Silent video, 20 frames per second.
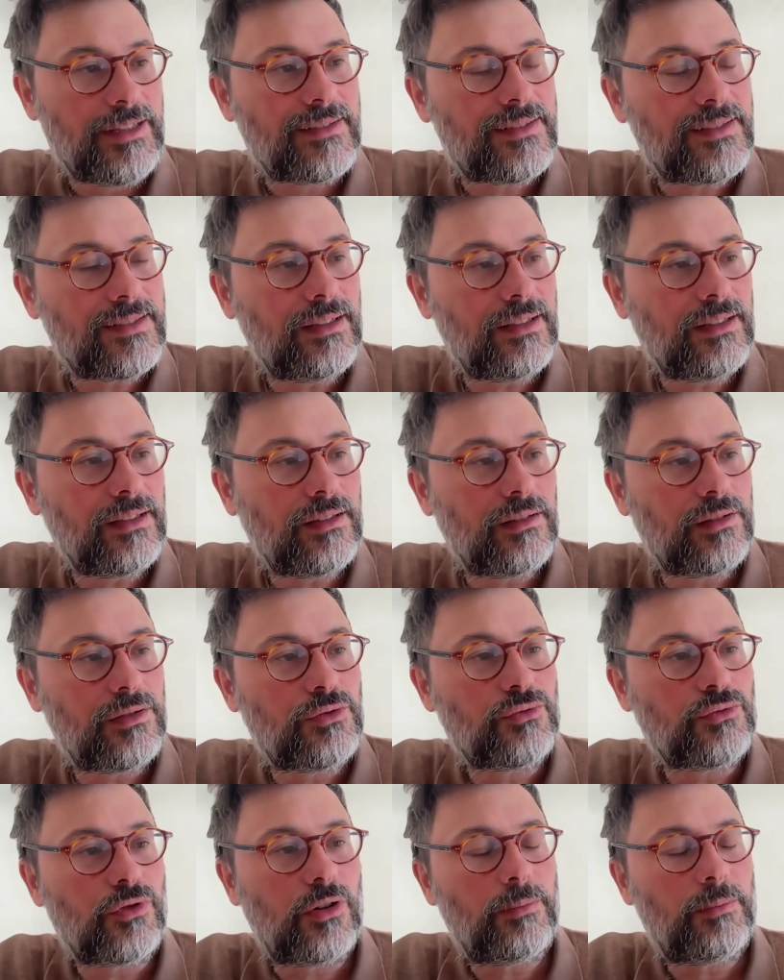seeing
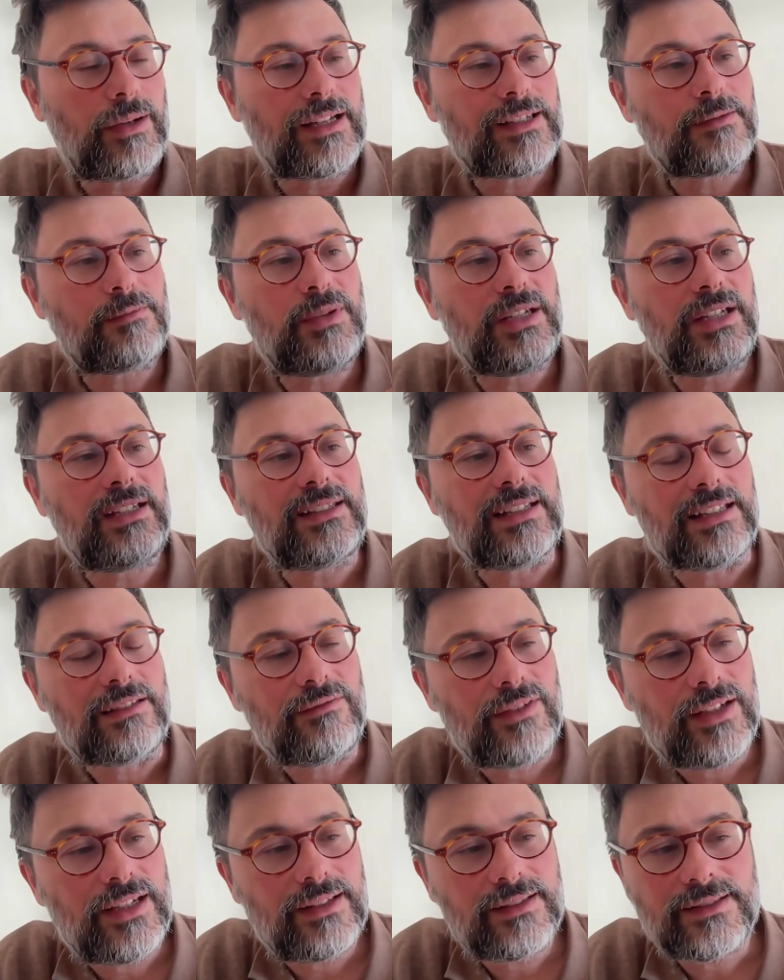Europe as being in
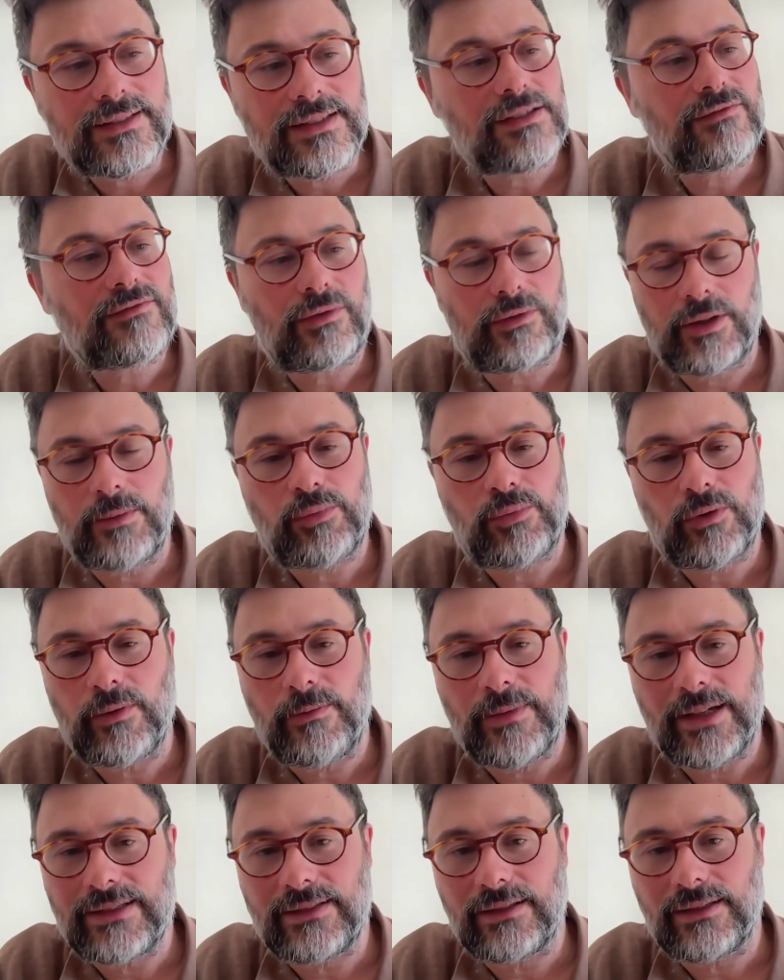advance is very
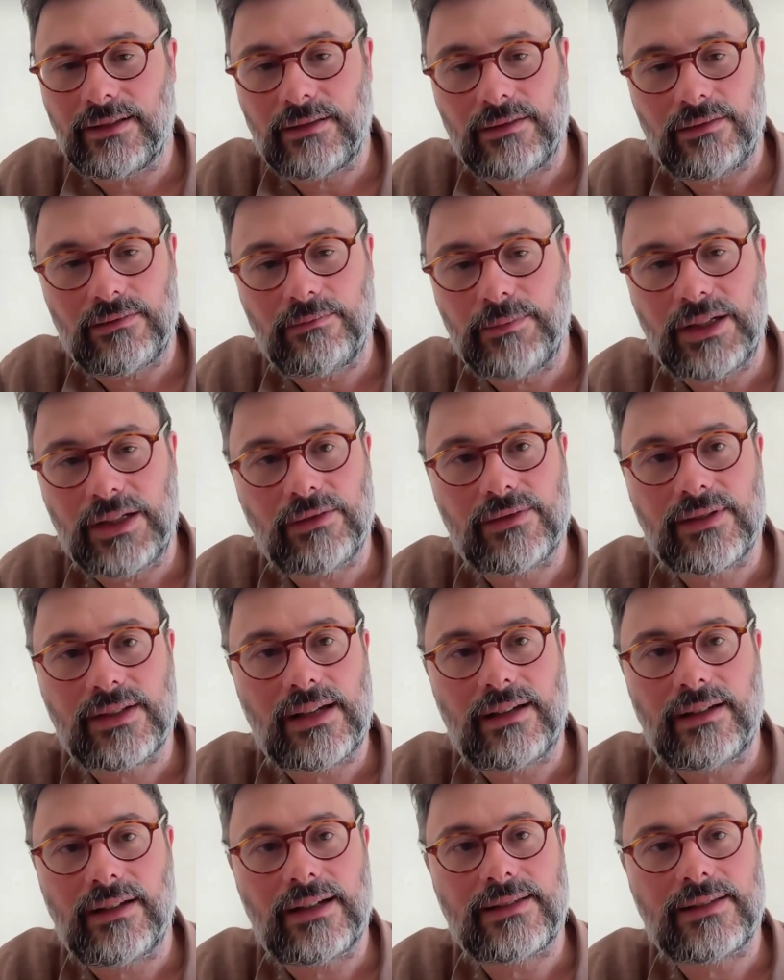problematic, because
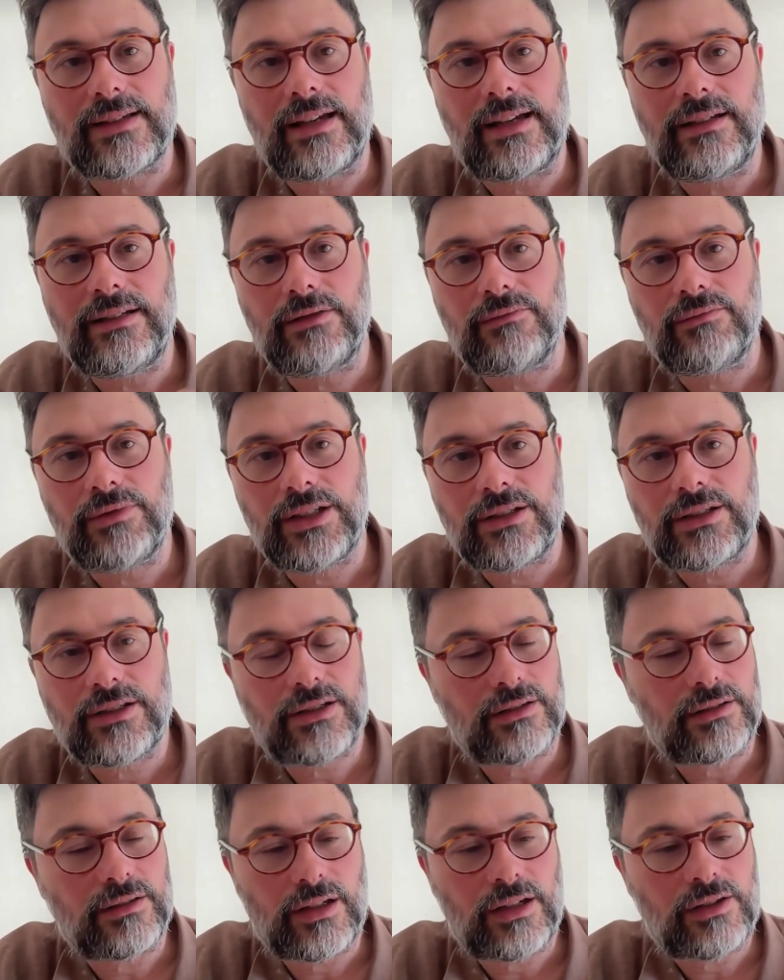as any
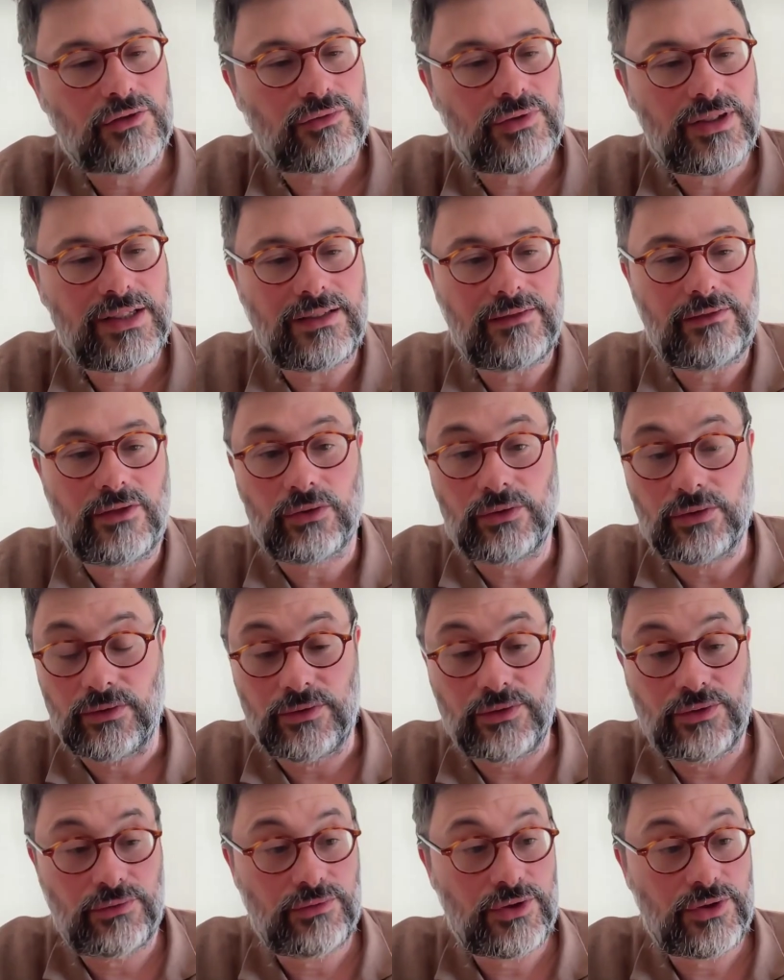rich country, they've got
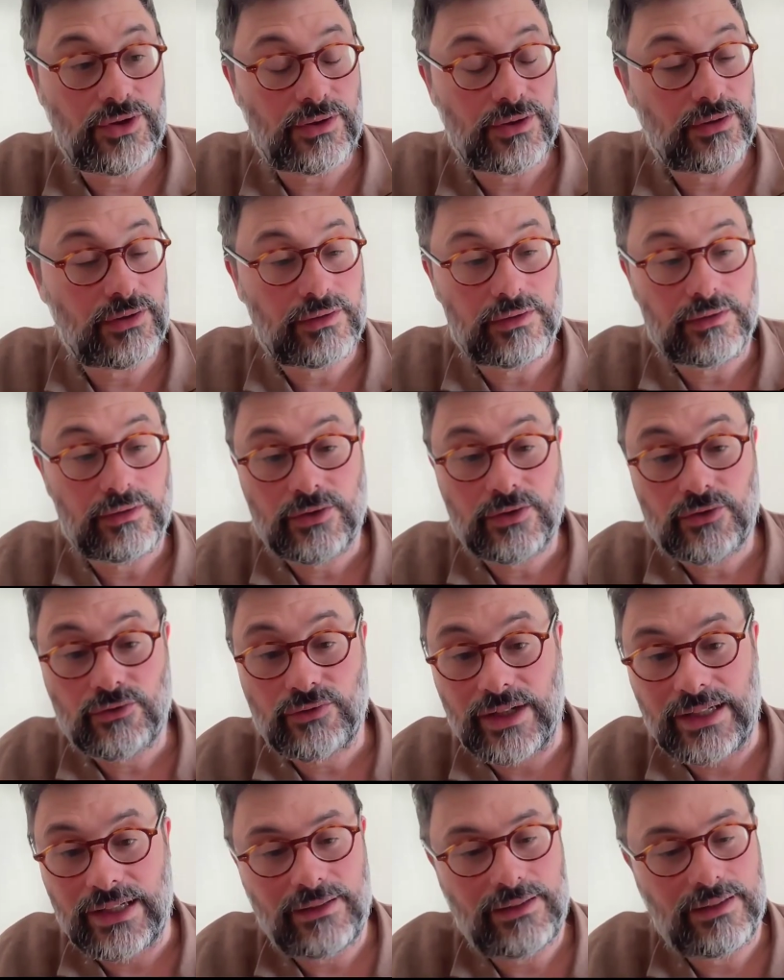a huge
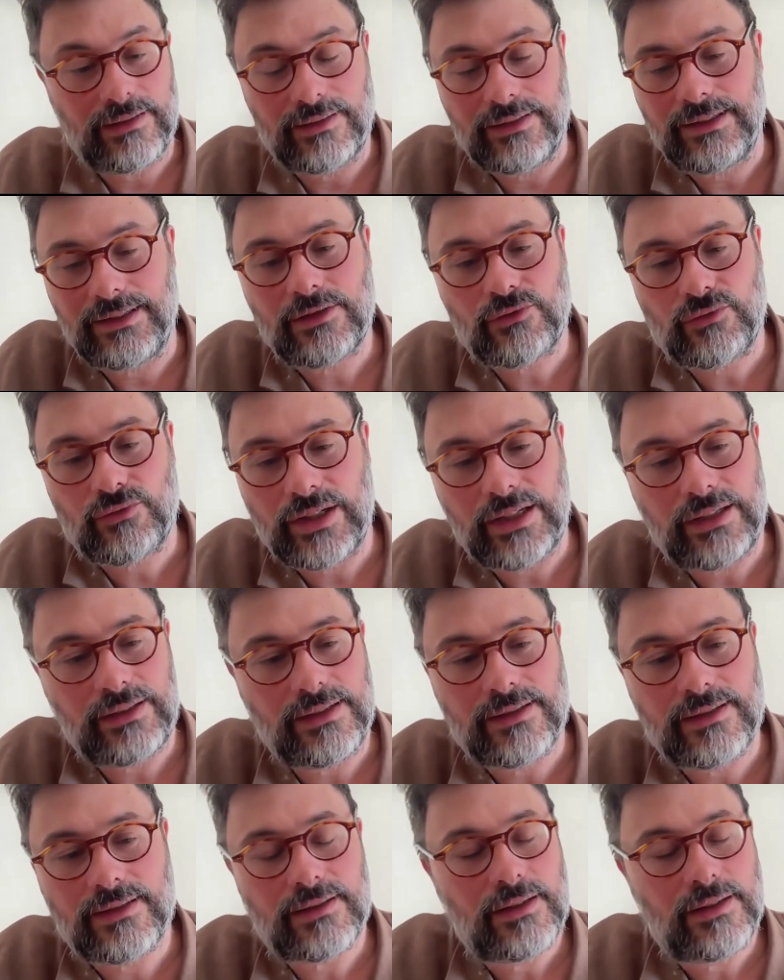trade, and this trade
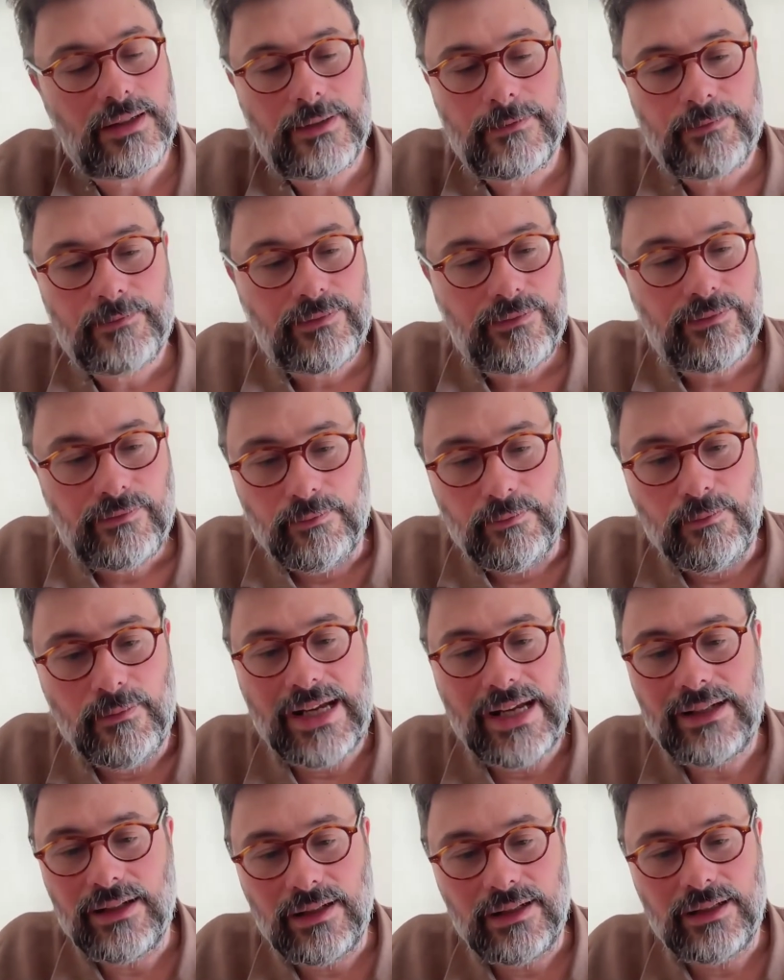is
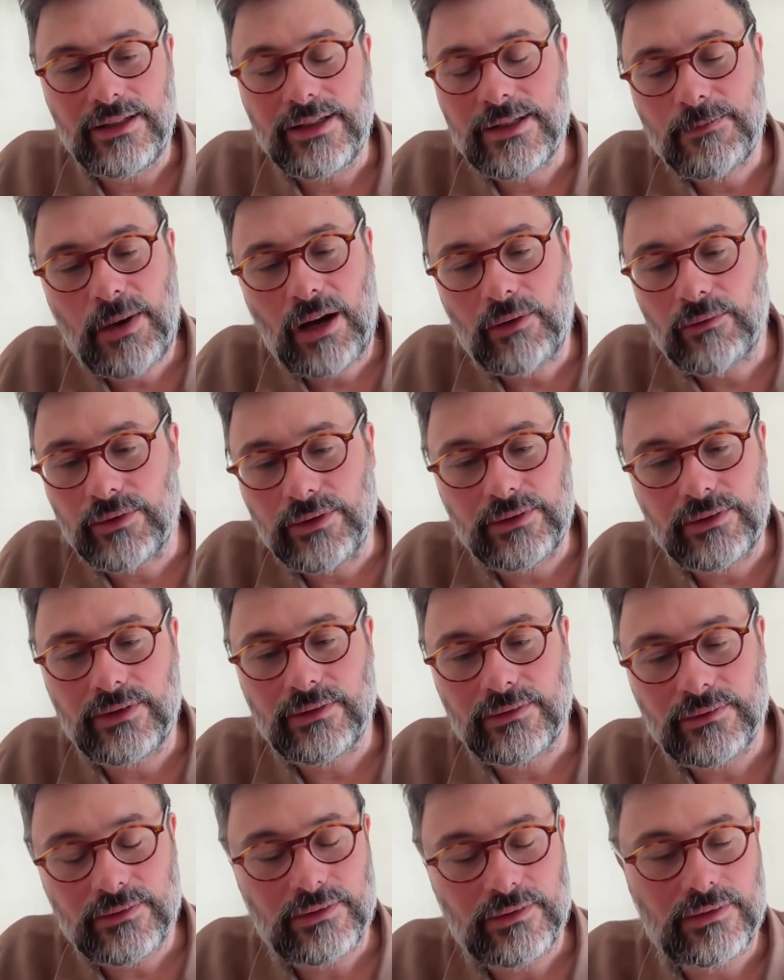mainly
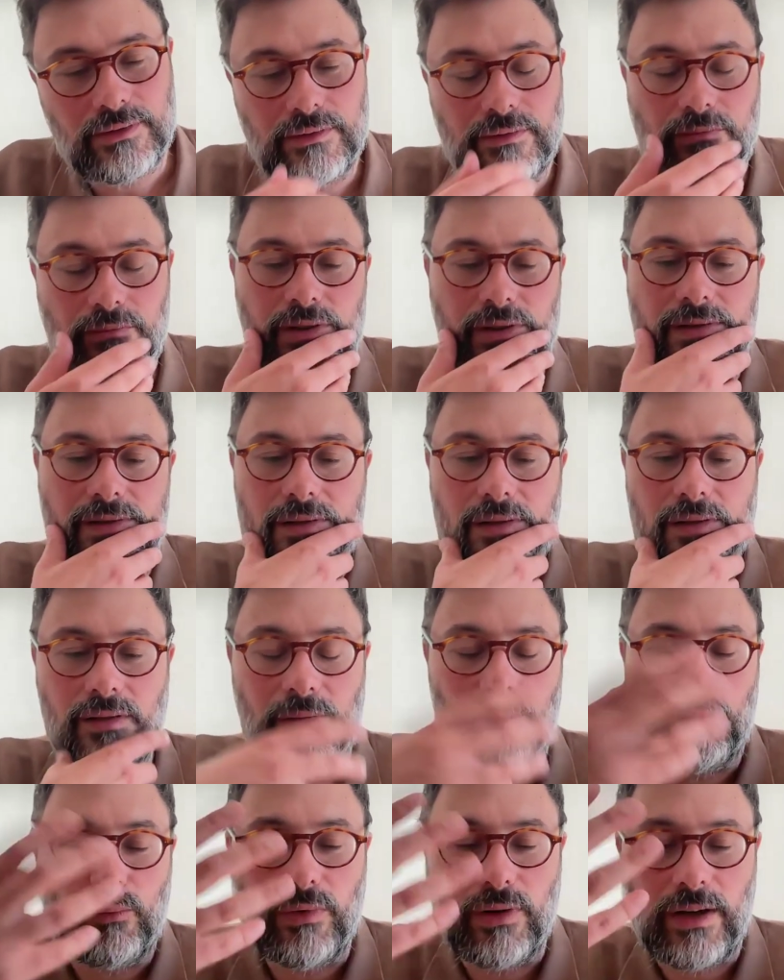powered with
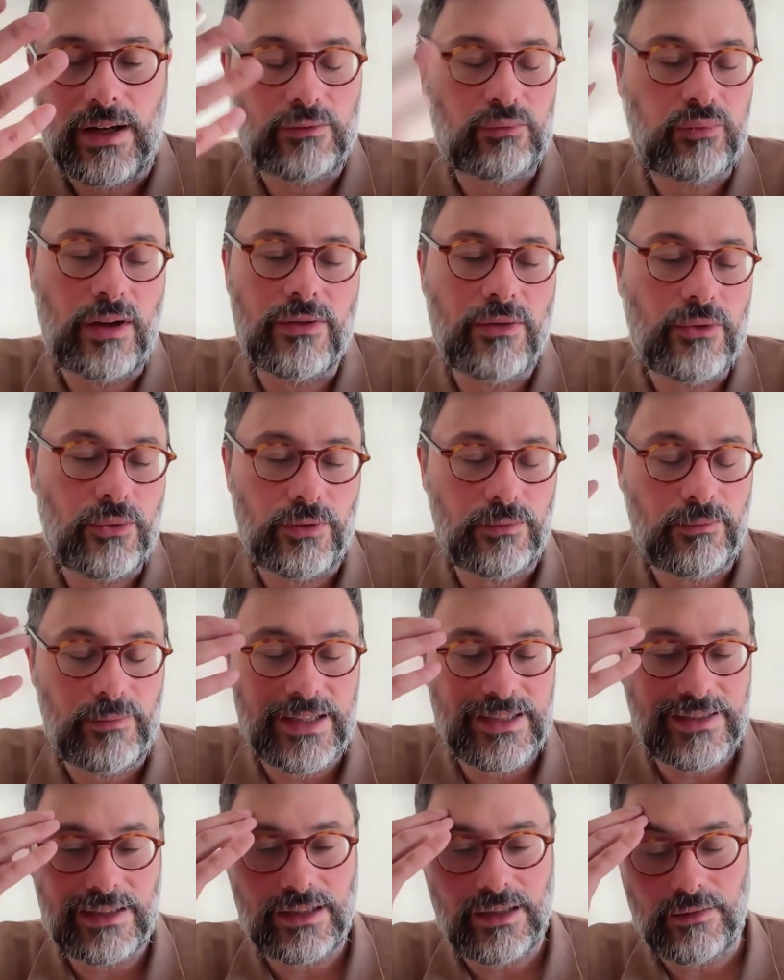at 1/3
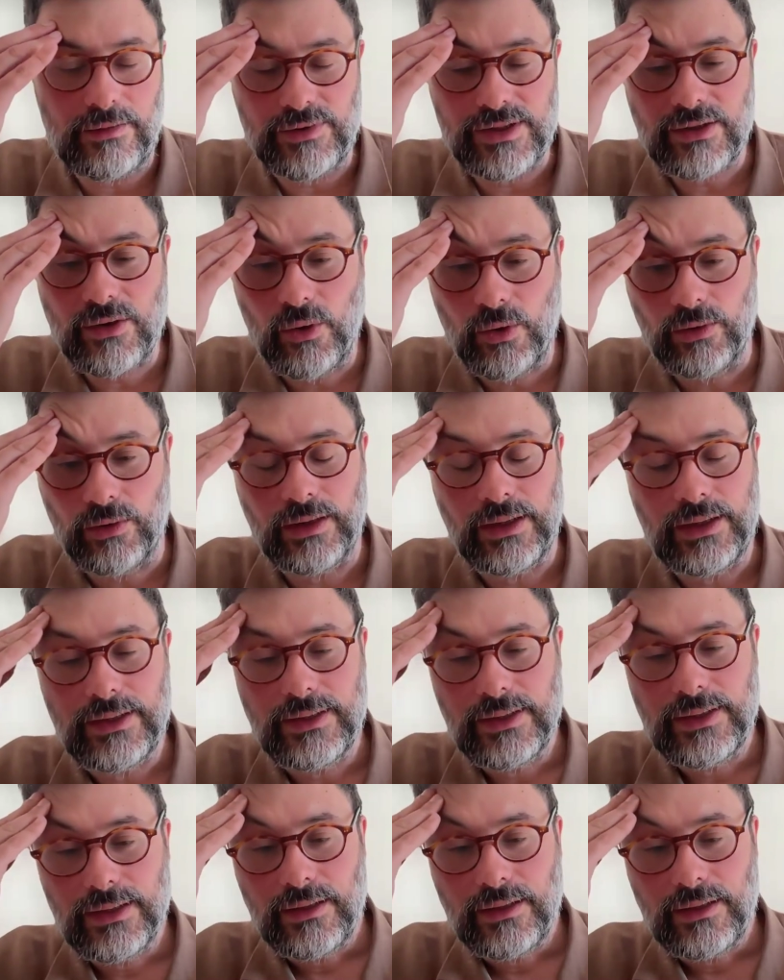basically with coal.